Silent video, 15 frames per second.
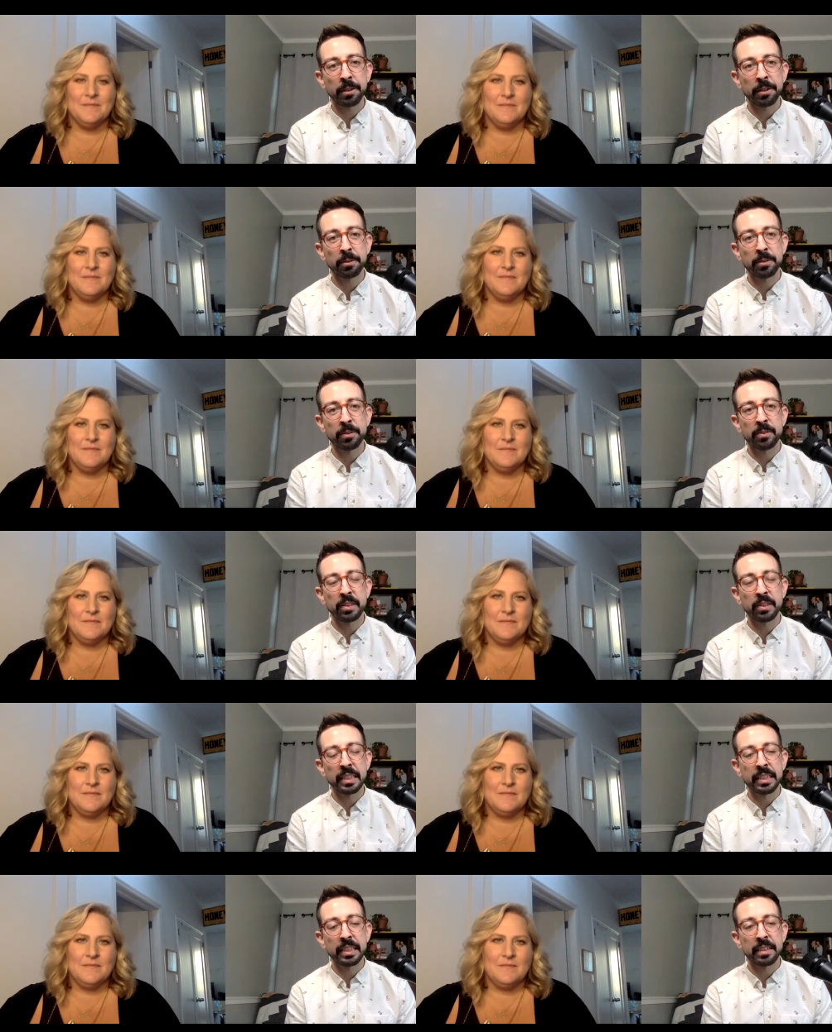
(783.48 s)

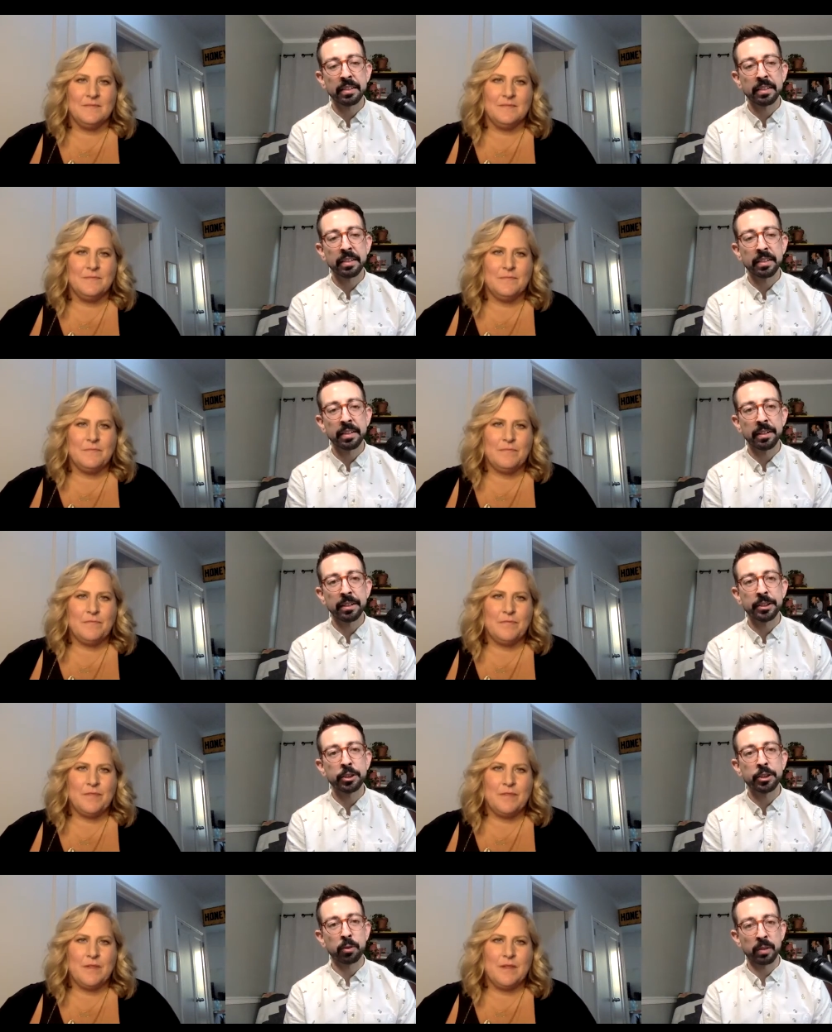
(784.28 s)
Speaker 1: close
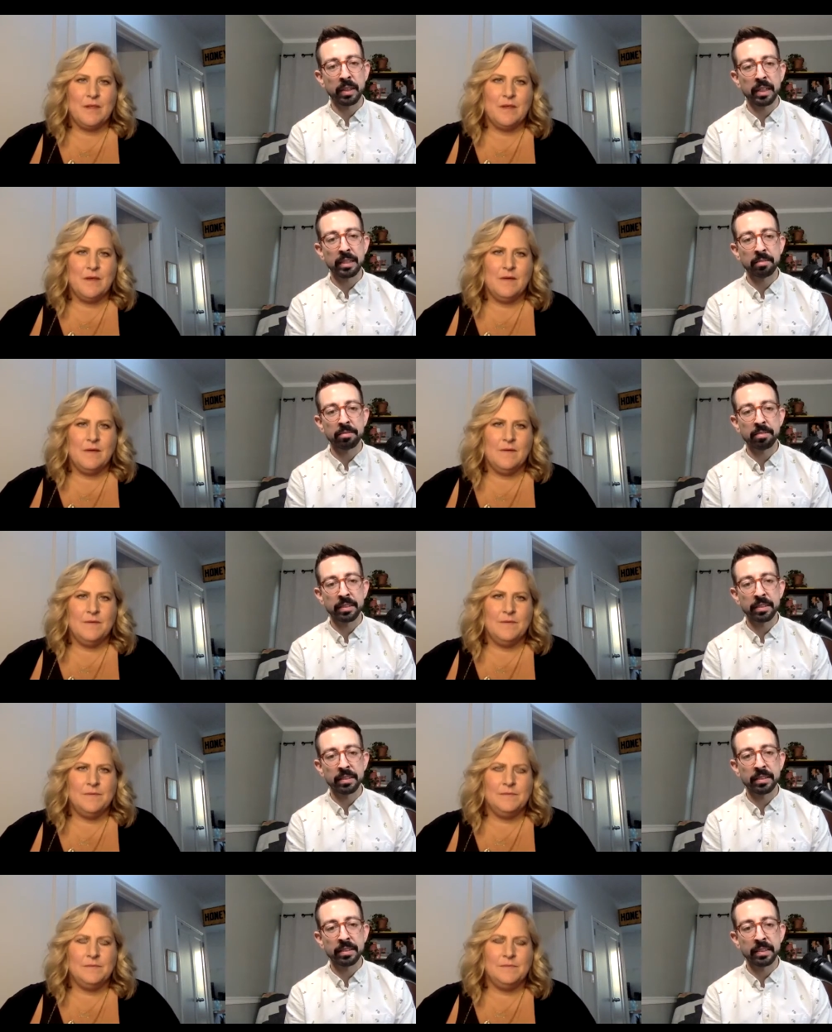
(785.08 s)
to your
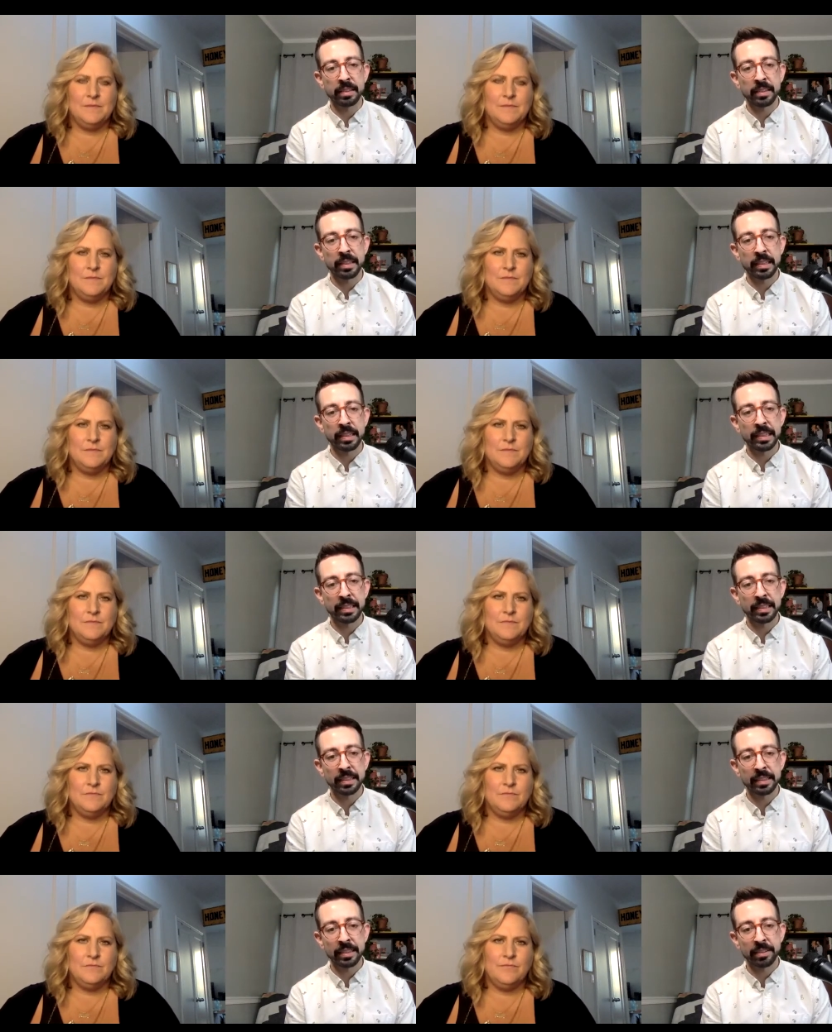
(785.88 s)
life is
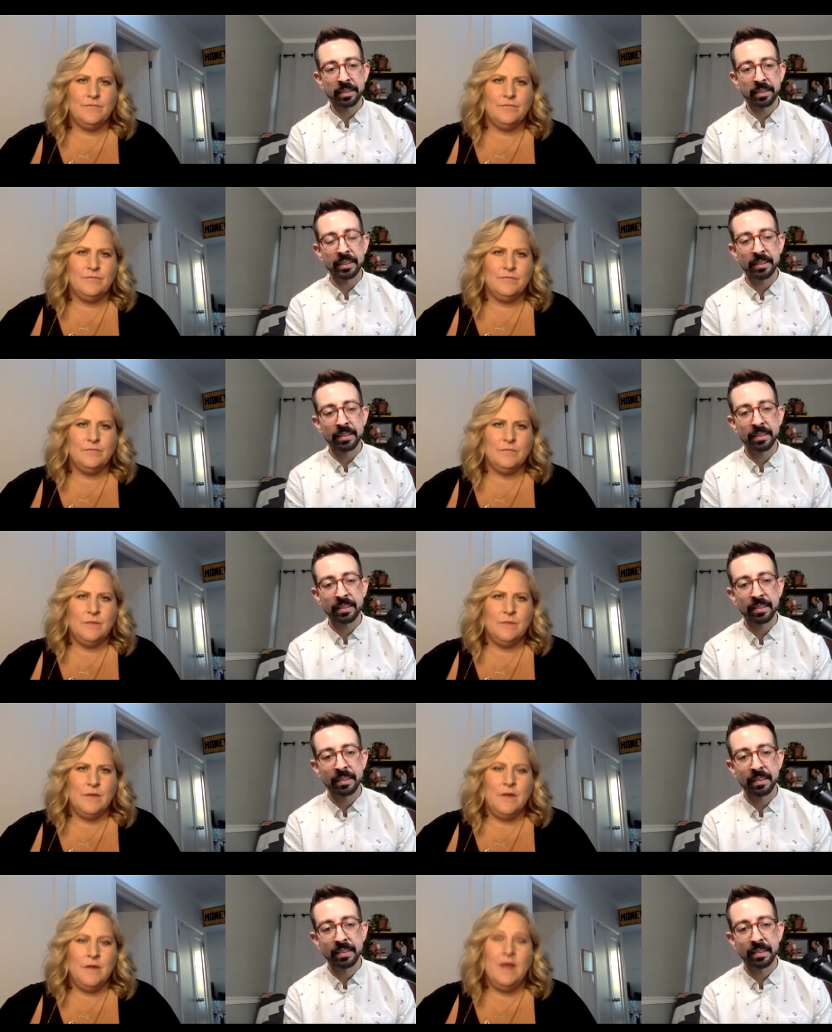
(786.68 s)
the
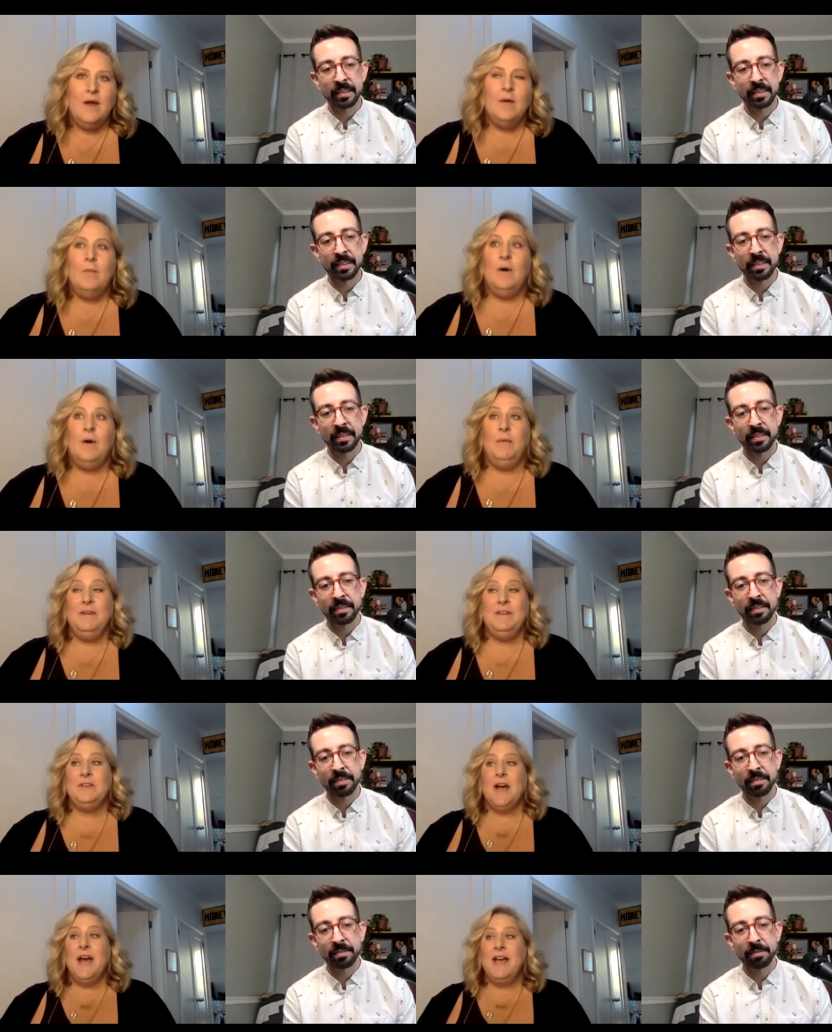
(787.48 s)
series?
Speaker 2: Well,
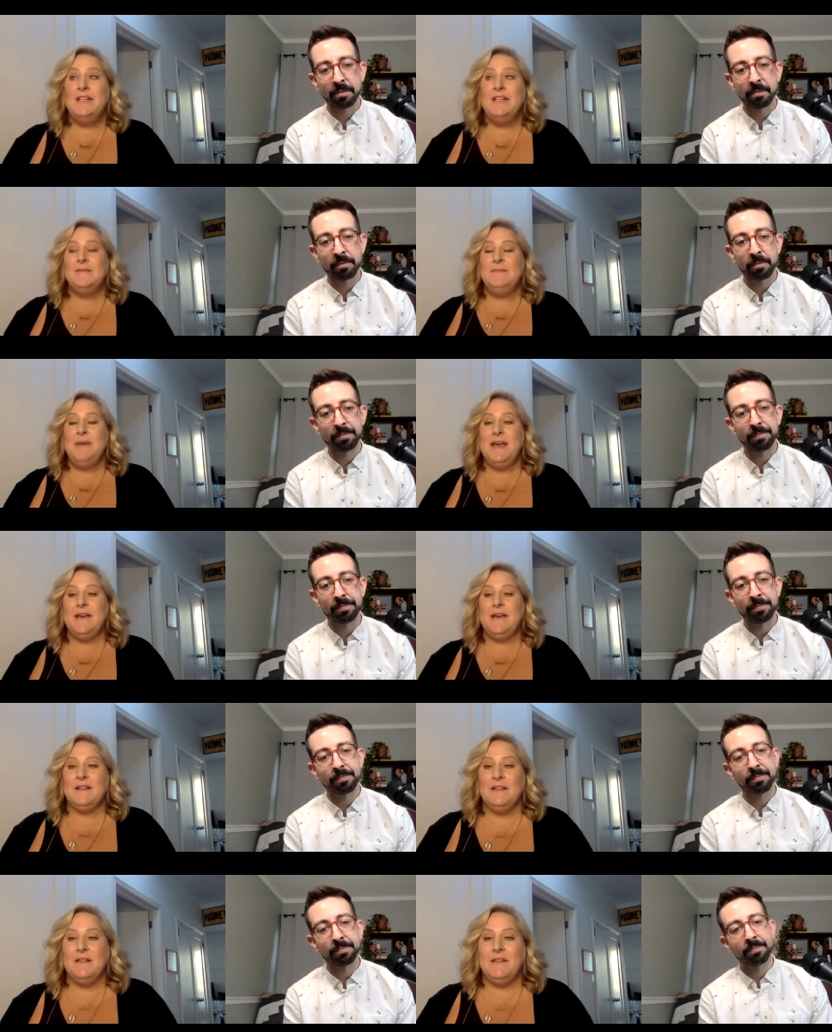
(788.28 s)
we tried to
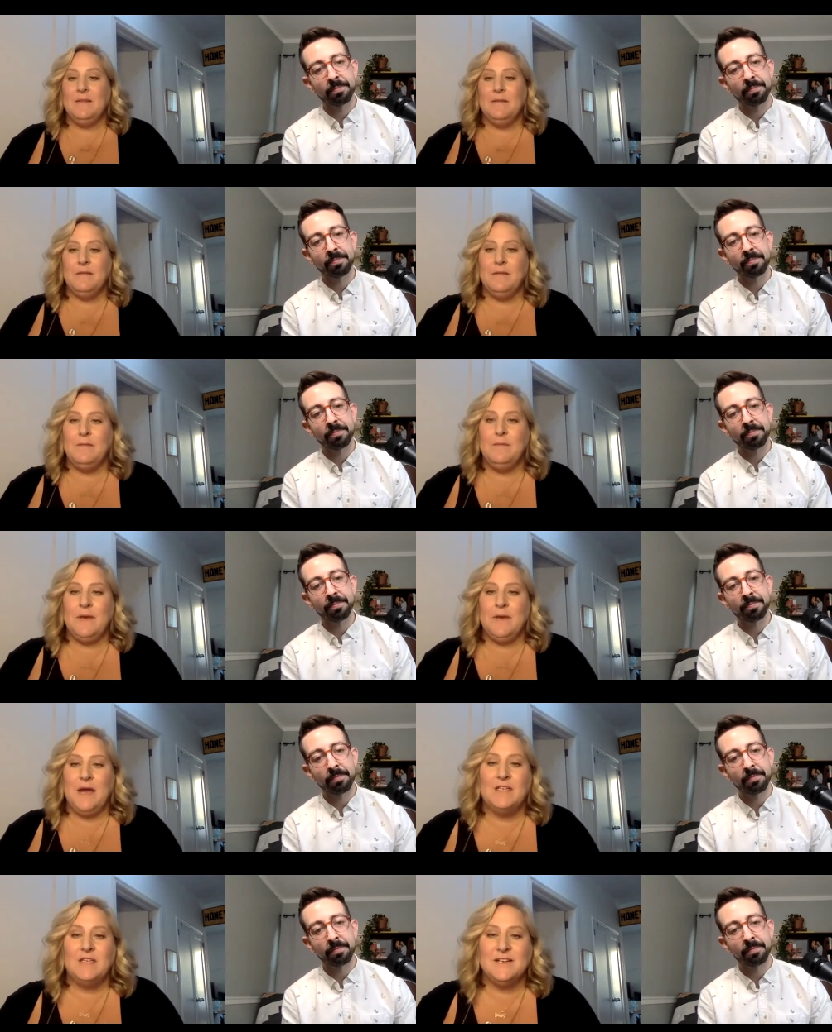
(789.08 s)
make
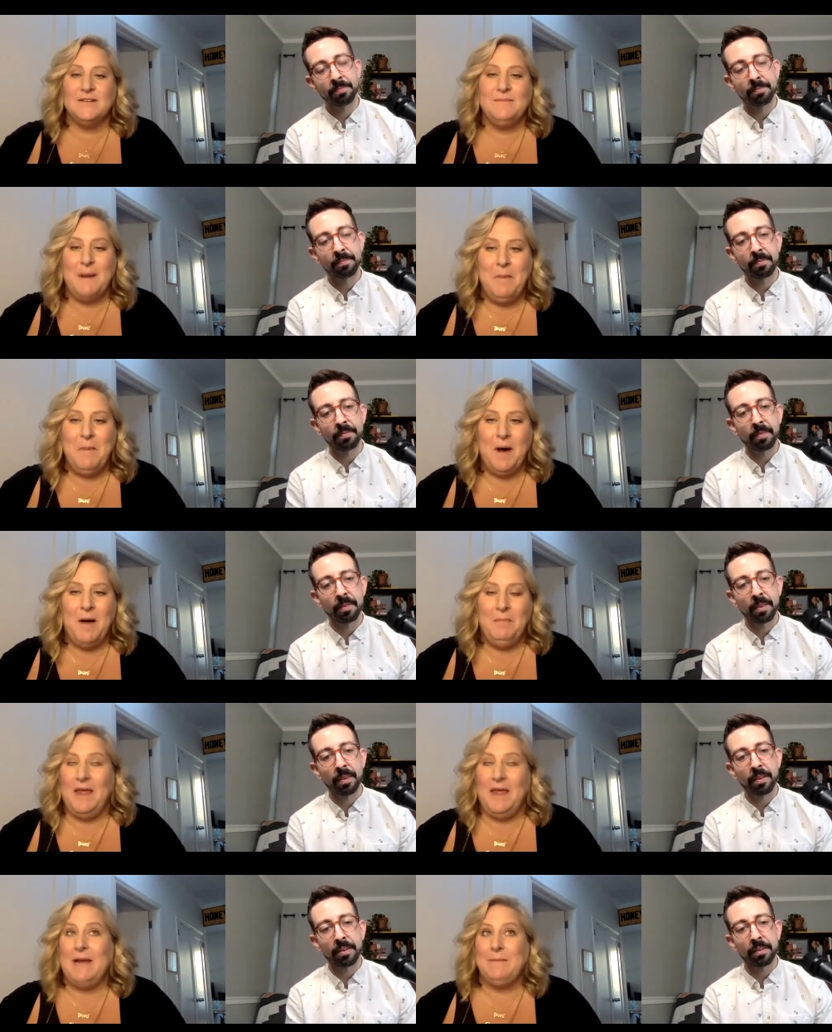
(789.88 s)
the character of my
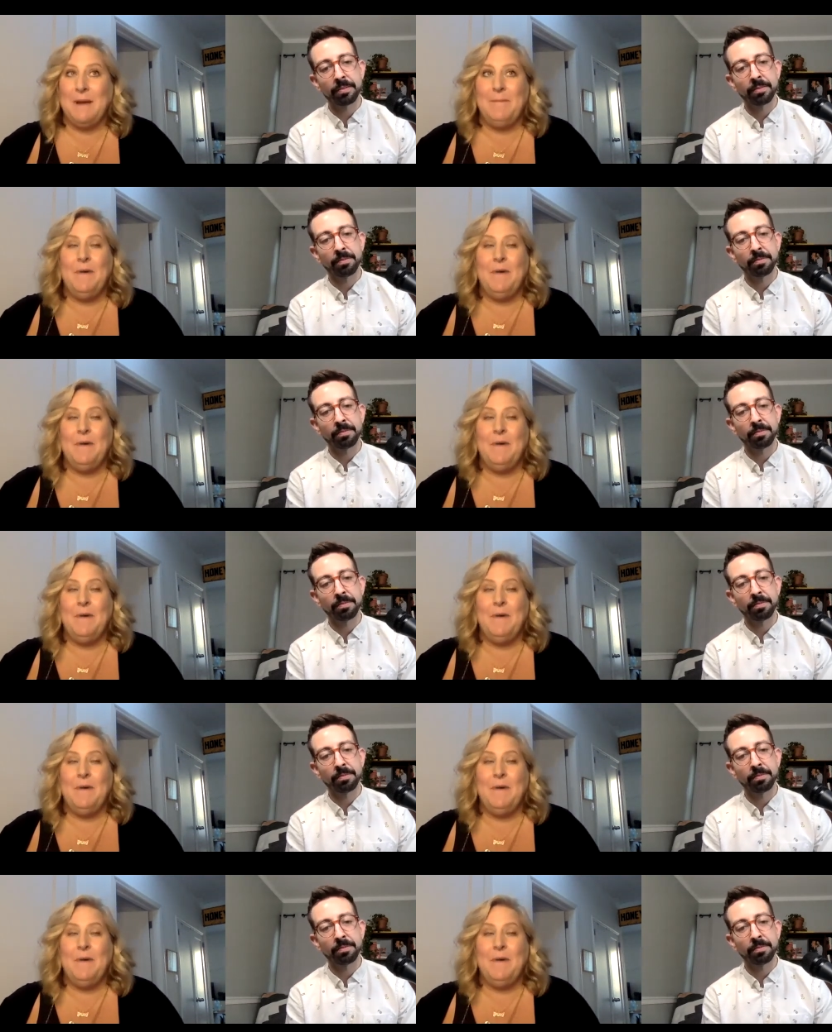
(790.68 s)
mom, like my